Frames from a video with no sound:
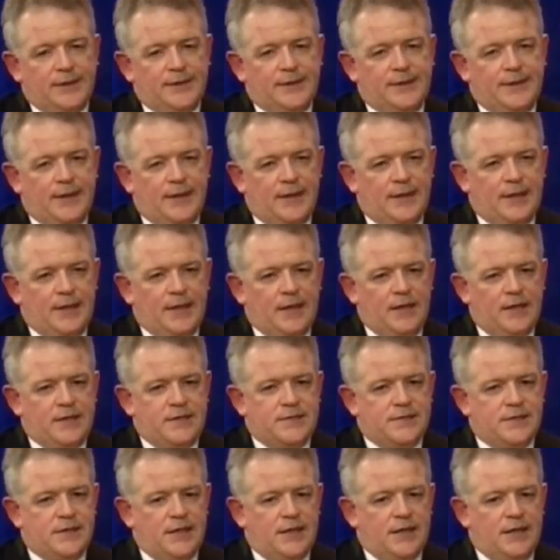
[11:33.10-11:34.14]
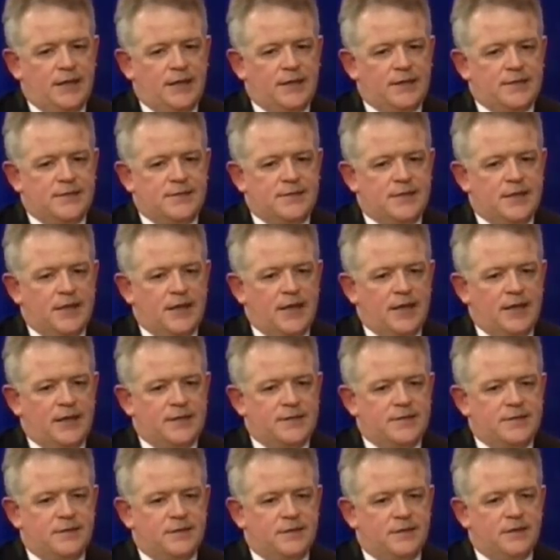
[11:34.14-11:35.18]
The other thing I'd say is
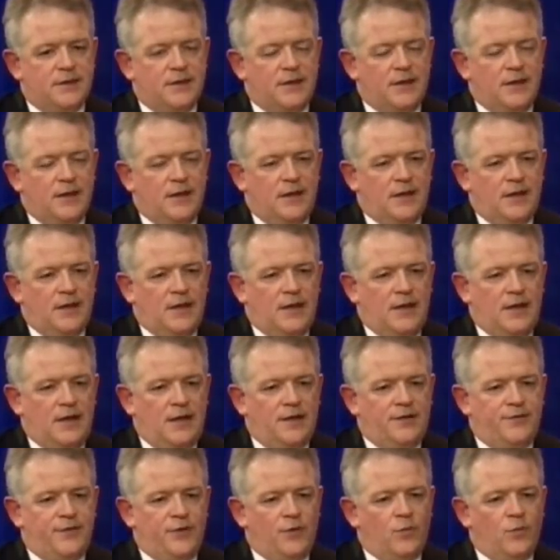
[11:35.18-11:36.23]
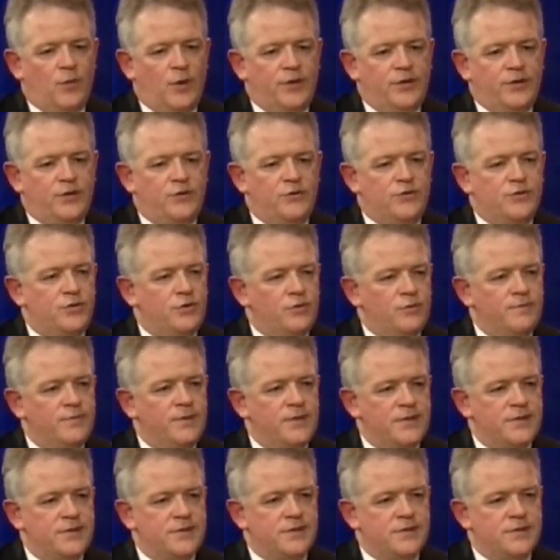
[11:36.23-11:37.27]
that I feel when you do
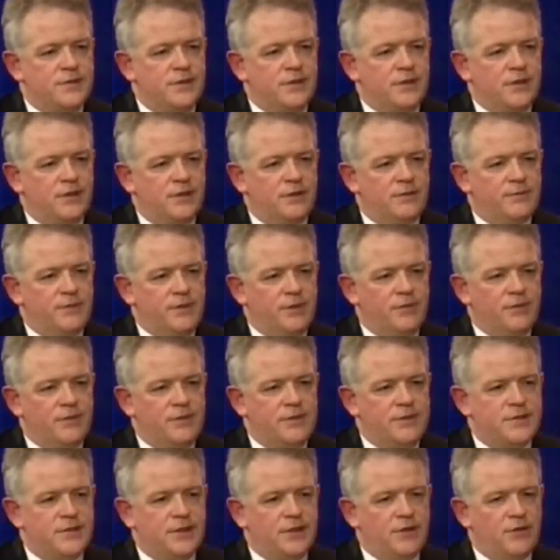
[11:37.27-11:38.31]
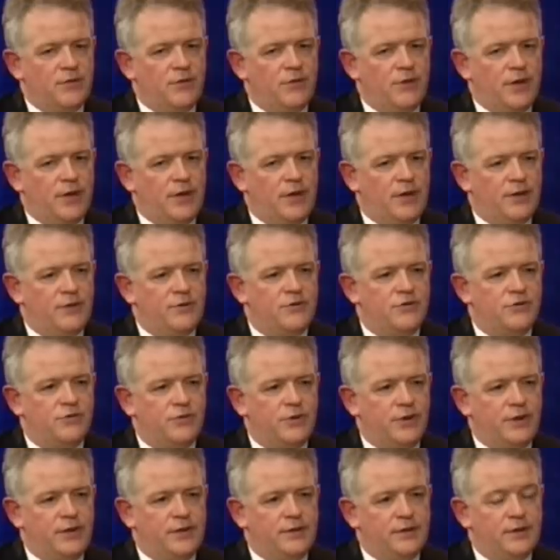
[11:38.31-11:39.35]
business in a community or a
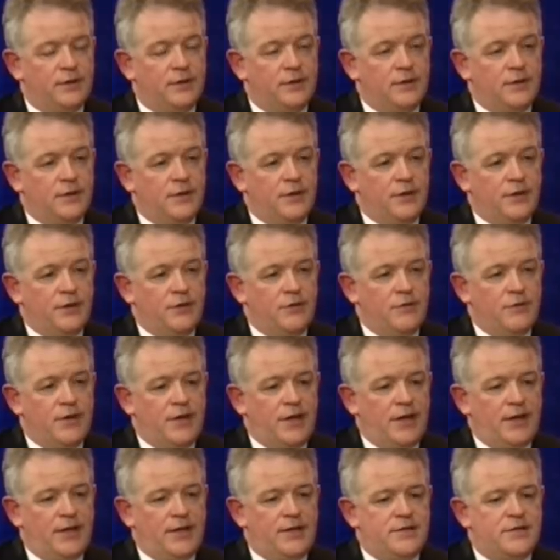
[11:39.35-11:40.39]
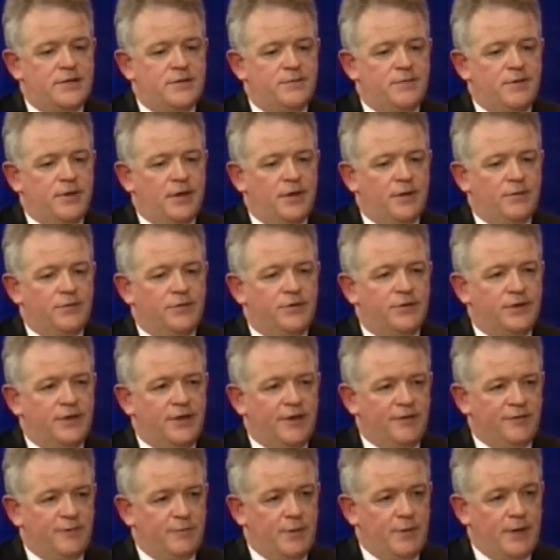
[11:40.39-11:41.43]
country, you need to be able to
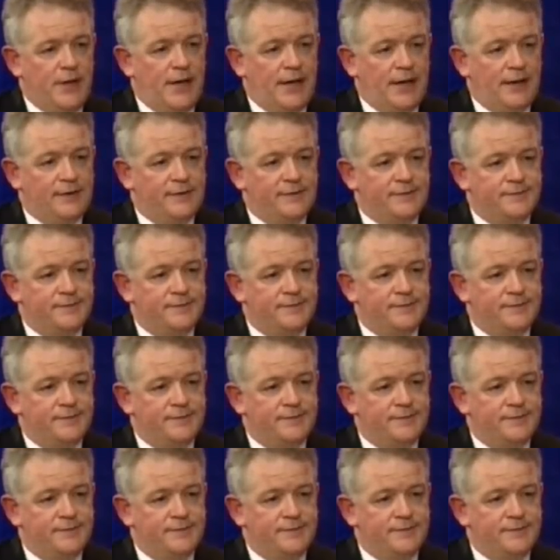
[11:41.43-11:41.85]
give back.